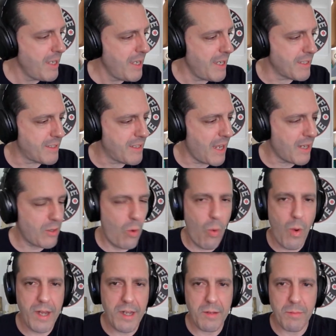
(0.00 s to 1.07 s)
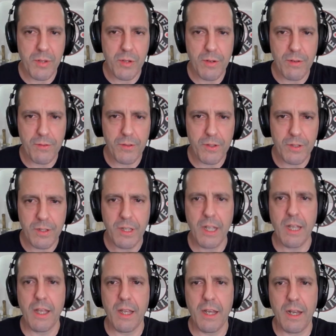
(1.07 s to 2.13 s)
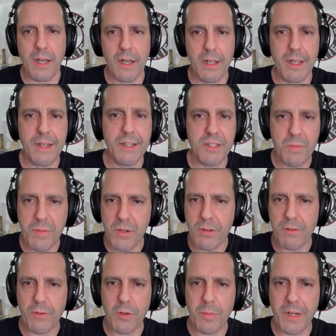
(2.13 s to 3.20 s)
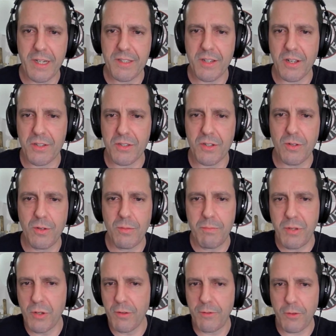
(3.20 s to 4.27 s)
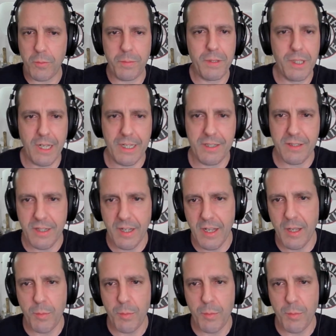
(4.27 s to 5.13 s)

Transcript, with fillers: It's not quite beautiful. Uh, it is beautiful, but it's also beautiful plus,